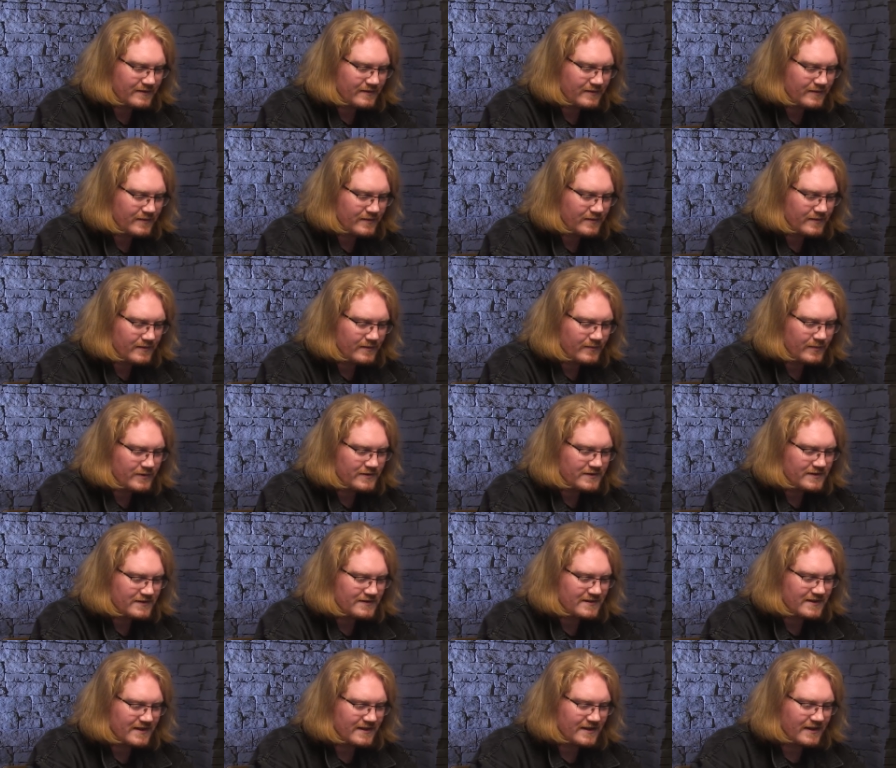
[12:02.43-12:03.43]
Okay,
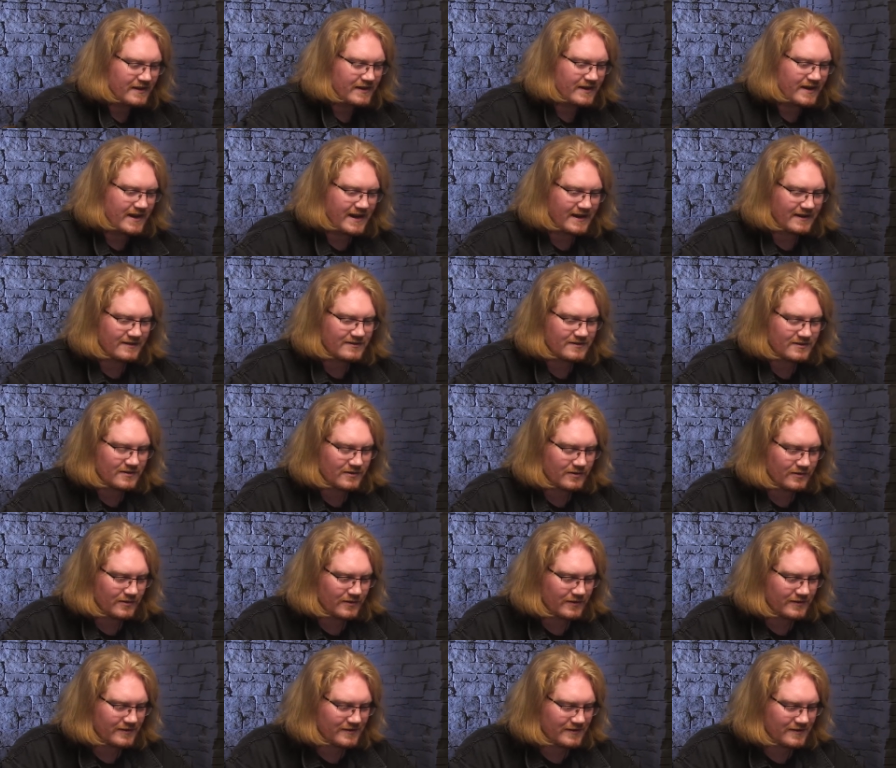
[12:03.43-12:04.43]
good. an X
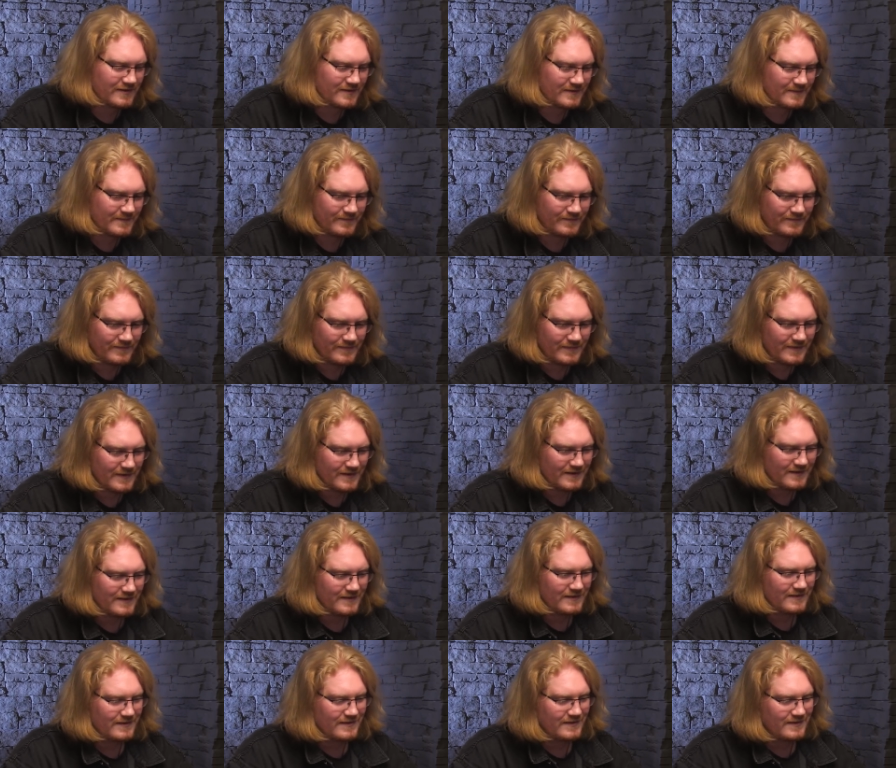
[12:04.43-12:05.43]
cost.
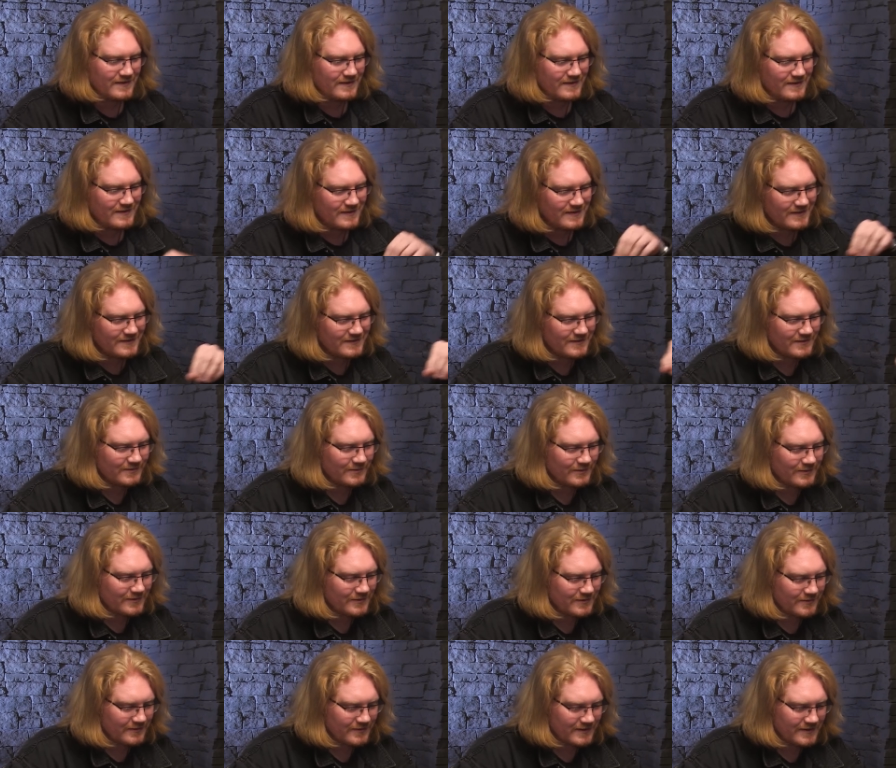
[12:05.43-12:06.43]
Good.
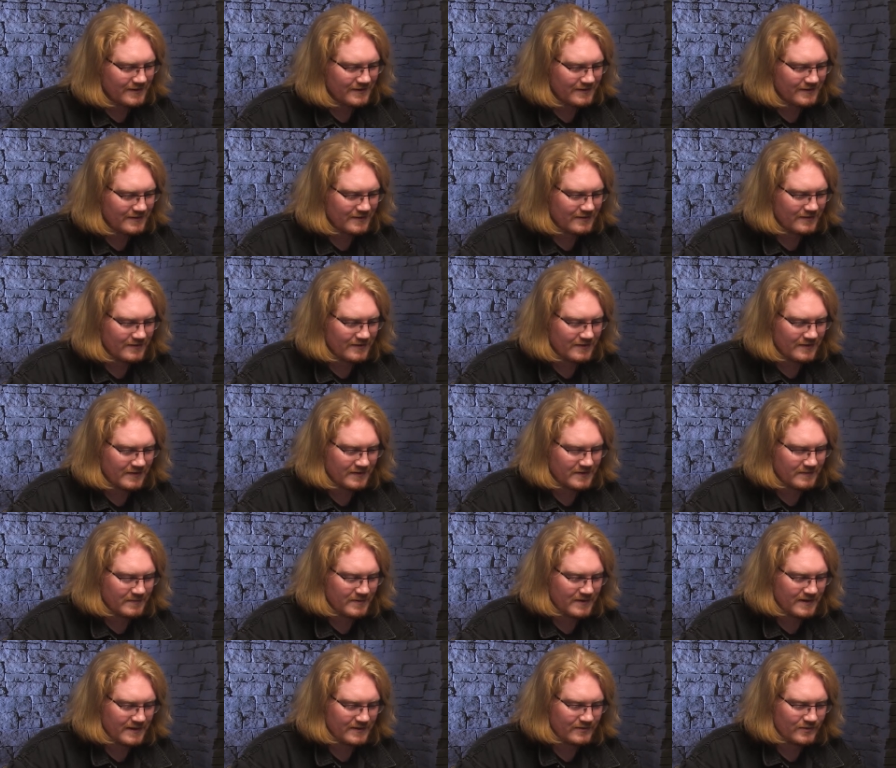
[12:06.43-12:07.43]
Sorcery. So I'm going to
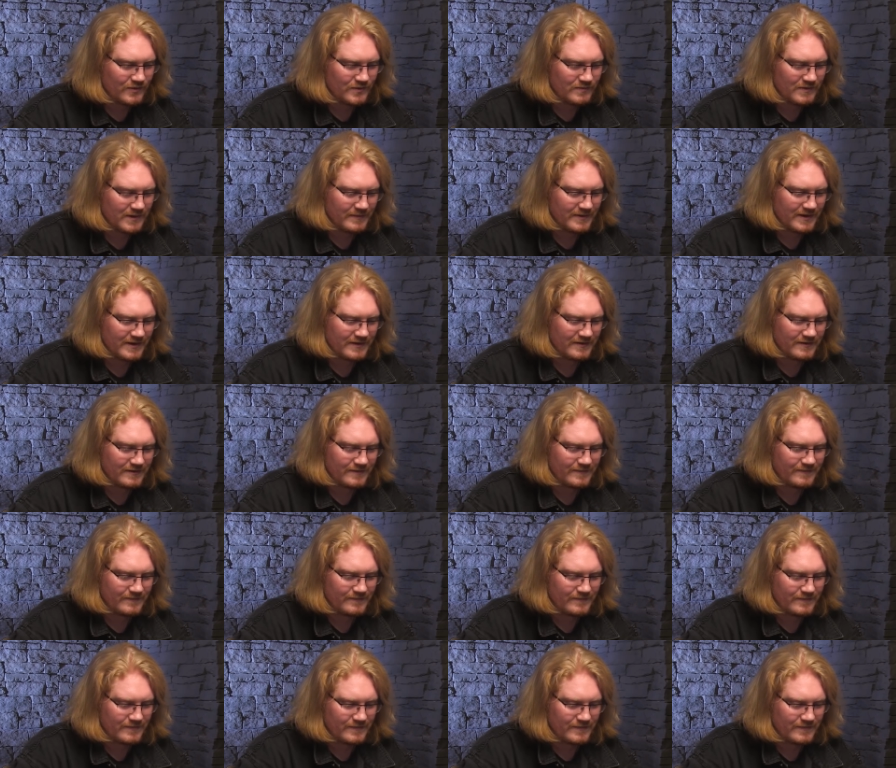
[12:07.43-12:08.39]
pay all my mana.